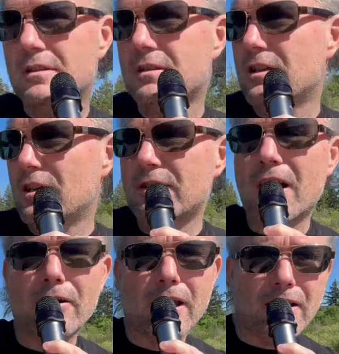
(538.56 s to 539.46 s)
Woo
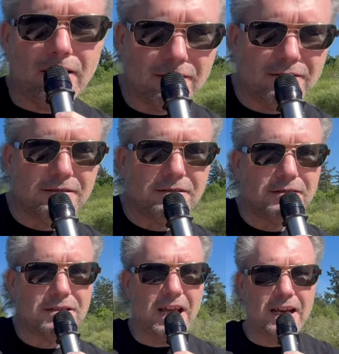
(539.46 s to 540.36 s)
doggy!
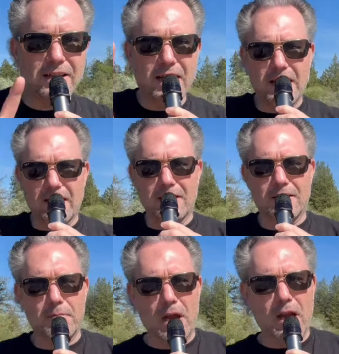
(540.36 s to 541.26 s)
Second thing,
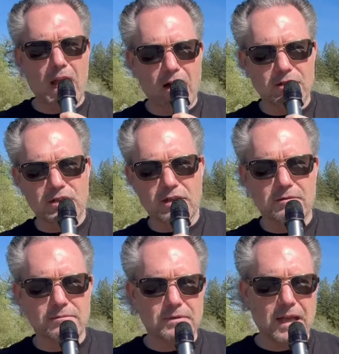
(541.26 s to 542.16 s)
Mariology.
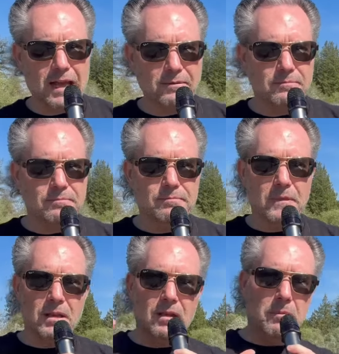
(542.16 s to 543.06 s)
Okay?
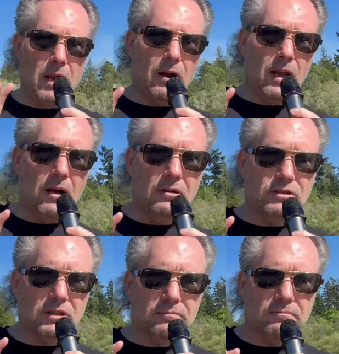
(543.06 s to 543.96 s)

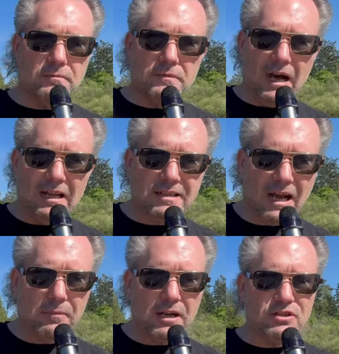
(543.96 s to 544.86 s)
Mariology. Not taught by